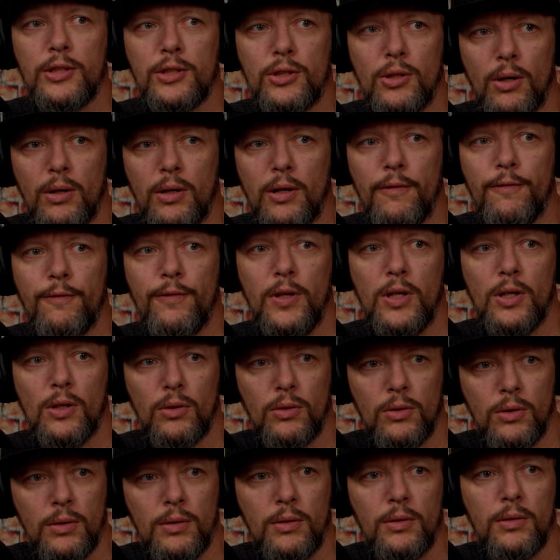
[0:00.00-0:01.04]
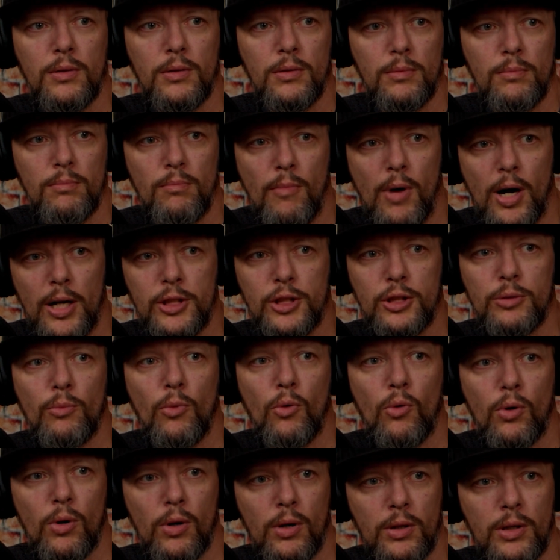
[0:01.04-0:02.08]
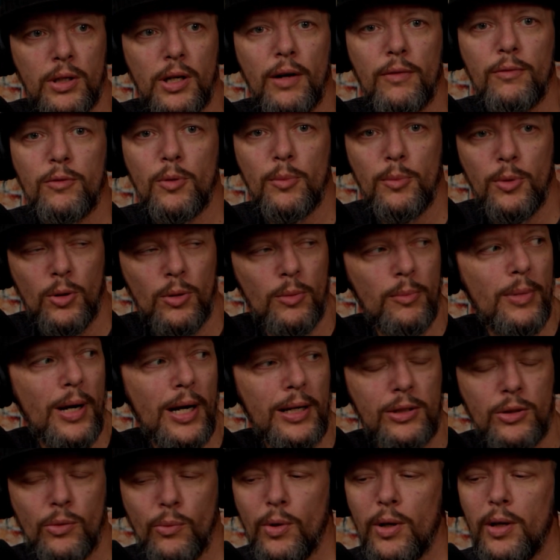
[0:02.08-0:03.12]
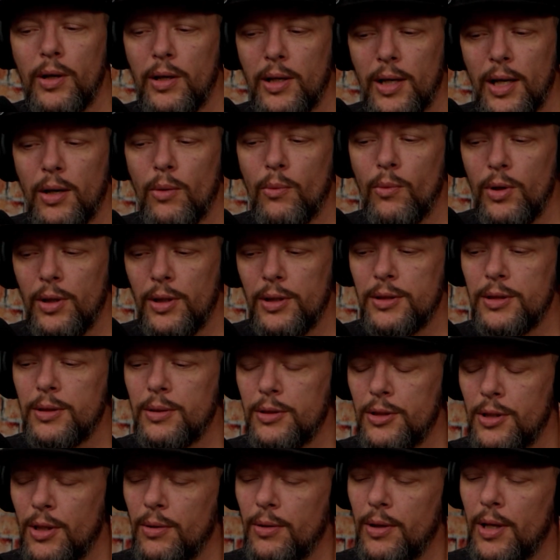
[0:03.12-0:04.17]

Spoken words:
starting to feel much more comfortable back to where he kind of was. So